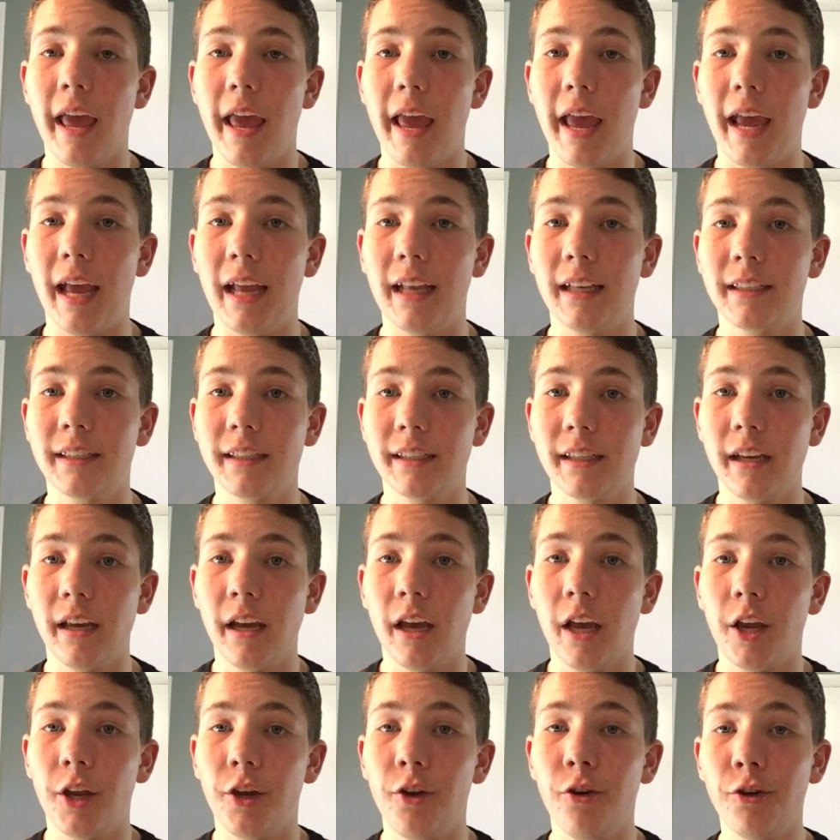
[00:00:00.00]
It's,
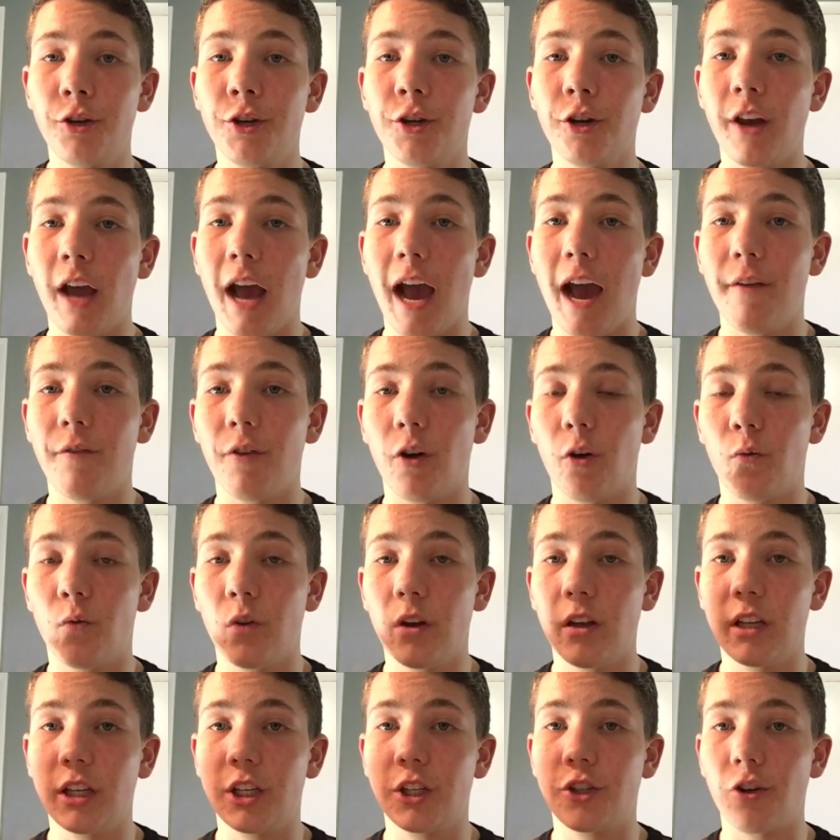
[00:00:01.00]
you should have a
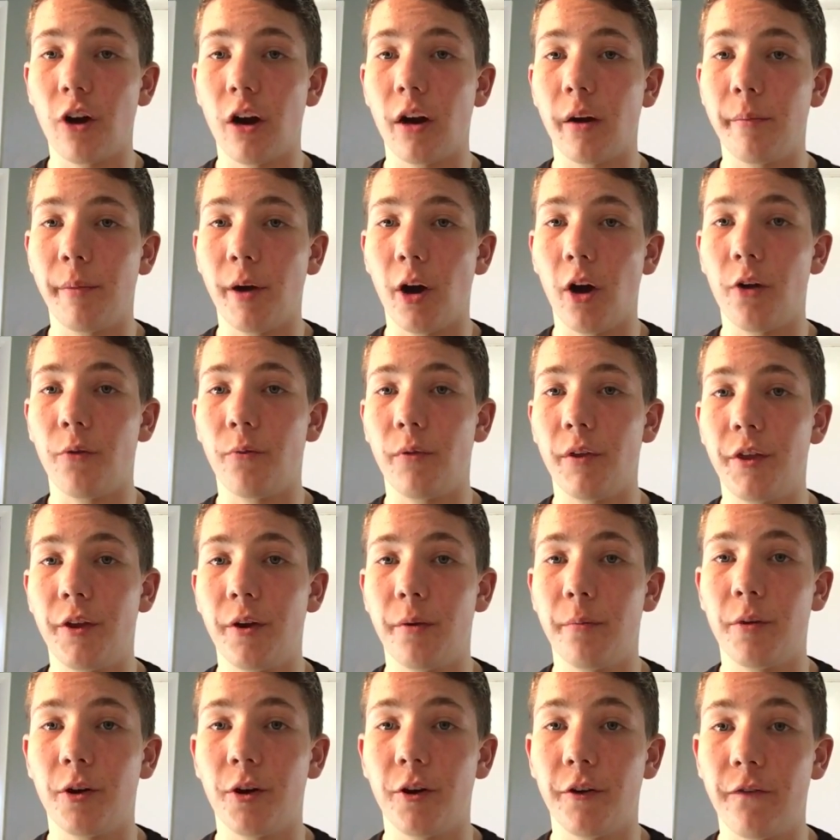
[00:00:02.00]
really strong bond with
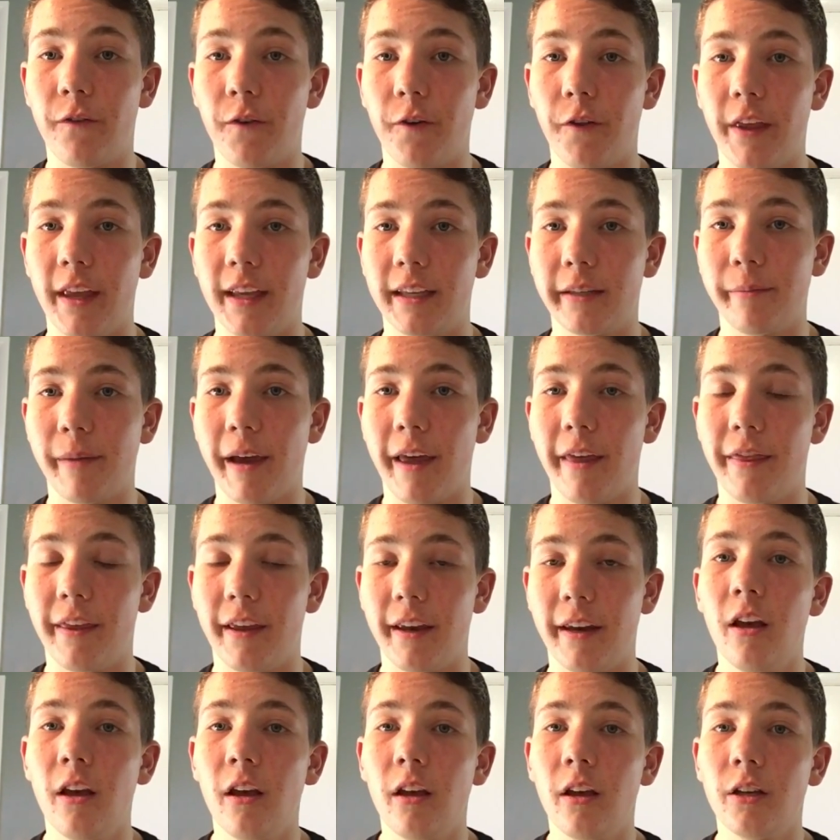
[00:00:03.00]
your bird for this
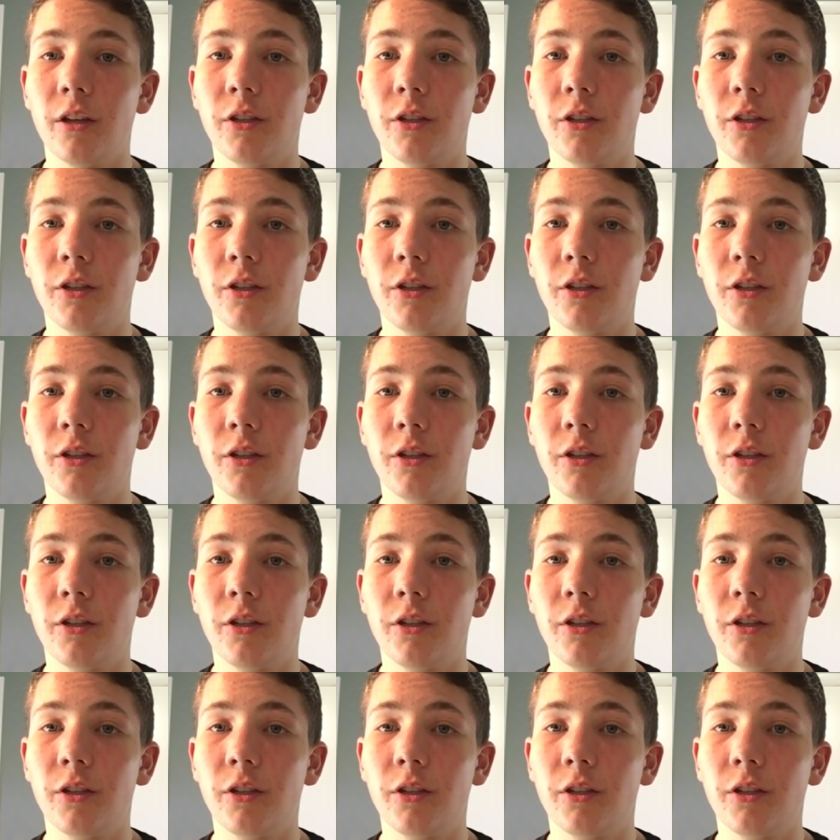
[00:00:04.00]
method.